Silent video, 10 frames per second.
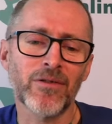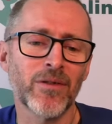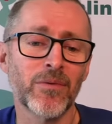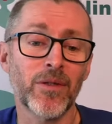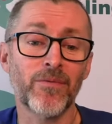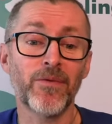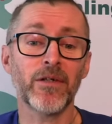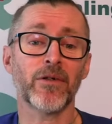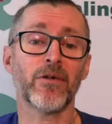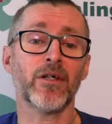with fear
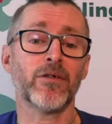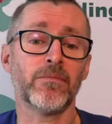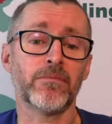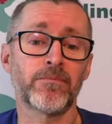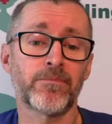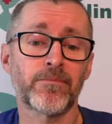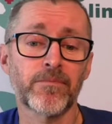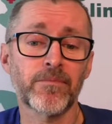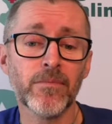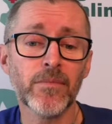aggression.
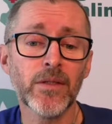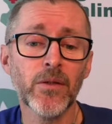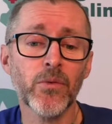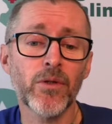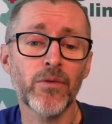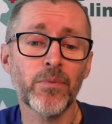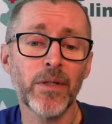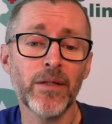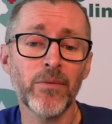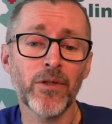We've
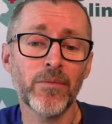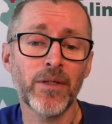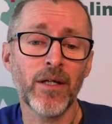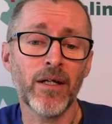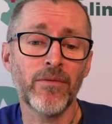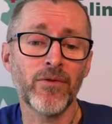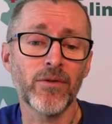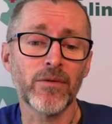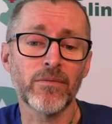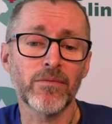been with a behavioral